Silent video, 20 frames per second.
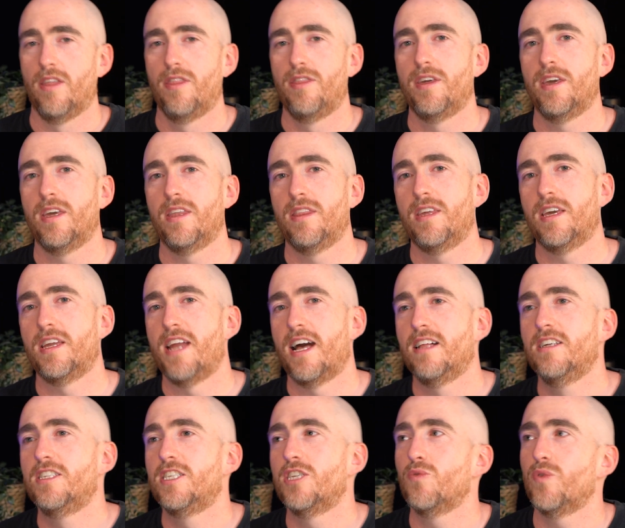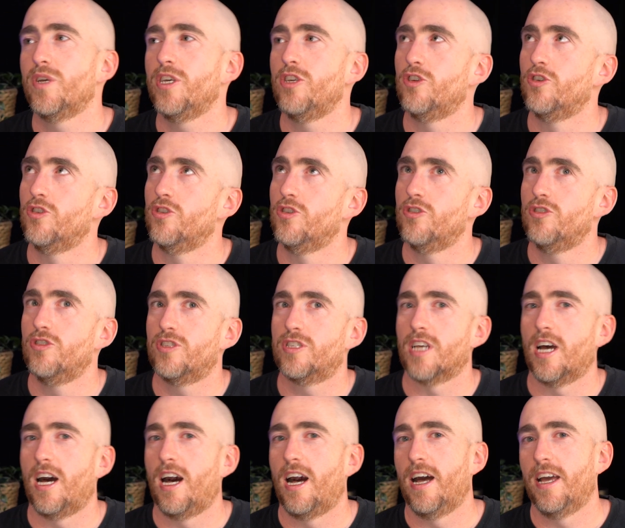The analogy we use
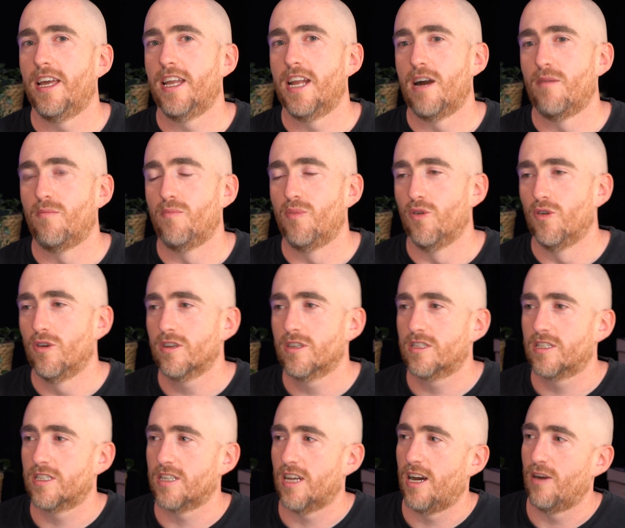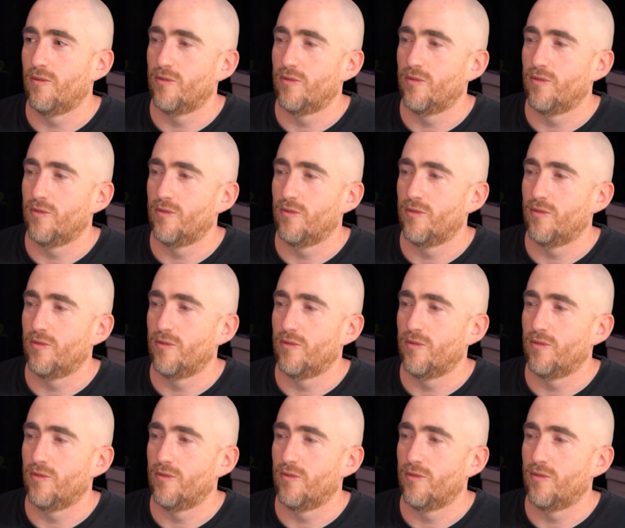in our books,